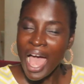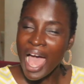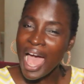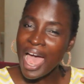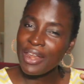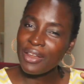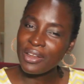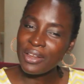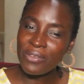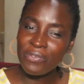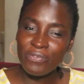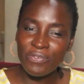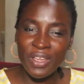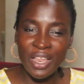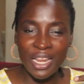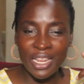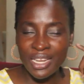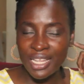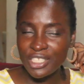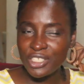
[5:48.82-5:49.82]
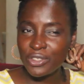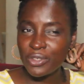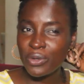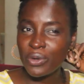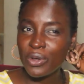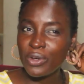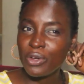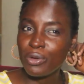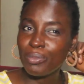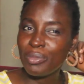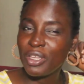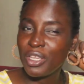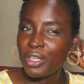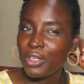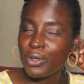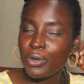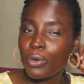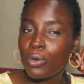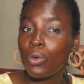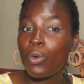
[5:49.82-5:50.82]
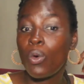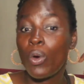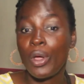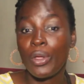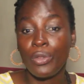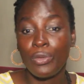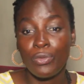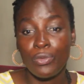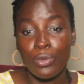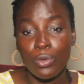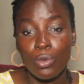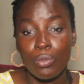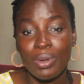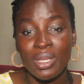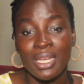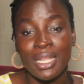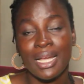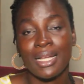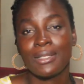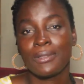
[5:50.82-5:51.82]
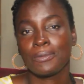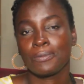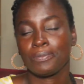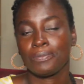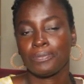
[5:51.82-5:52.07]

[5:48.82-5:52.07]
Another feeling that you're going to be, you know, going through will be that